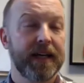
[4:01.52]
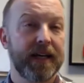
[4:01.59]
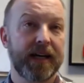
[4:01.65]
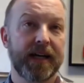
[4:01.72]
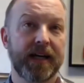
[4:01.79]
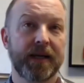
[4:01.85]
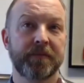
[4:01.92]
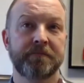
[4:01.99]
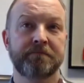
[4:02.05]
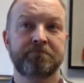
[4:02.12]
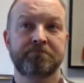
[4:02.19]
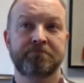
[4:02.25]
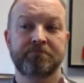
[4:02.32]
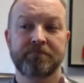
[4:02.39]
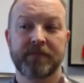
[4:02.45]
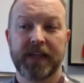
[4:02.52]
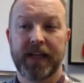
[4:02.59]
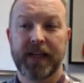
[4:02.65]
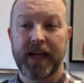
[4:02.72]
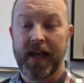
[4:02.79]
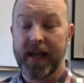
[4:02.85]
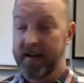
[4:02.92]
um,
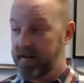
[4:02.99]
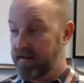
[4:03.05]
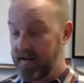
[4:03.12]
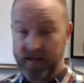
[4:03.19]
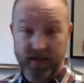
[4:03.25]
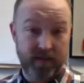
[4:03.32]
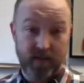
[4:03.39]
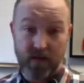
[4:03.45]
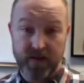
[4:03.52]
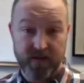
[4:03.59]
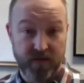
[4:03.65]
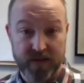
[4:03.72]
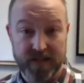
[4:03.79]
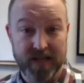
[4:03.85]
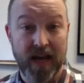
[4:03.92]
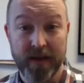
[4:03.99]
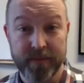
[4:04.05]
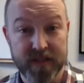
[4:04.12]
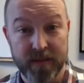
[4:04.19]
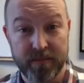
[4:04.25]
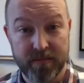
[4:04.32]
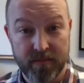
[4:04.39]
and also the
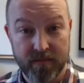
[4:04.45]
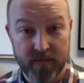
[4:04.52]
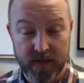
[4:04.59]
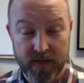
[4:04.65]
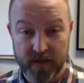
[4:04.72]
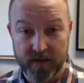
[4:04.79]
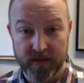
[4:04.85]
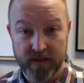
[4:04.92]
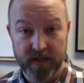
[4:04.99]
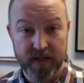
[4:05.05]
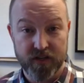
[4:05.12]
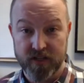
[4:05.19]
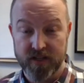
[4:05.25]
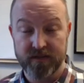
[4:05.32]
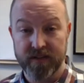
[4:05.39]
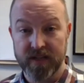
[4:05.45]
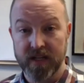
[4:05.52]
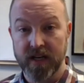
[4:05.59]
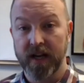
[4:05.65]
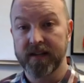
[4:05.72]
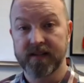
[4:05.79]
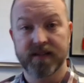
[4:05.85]
Times Up uh, initiative in the
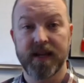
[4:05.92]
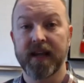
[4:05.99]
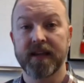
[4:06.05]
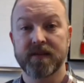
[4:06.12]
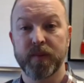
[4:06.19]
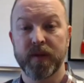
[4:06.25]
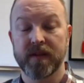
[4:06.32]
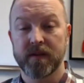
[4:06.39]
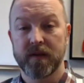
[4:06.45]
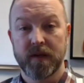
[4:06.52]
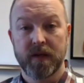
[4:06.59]
United States with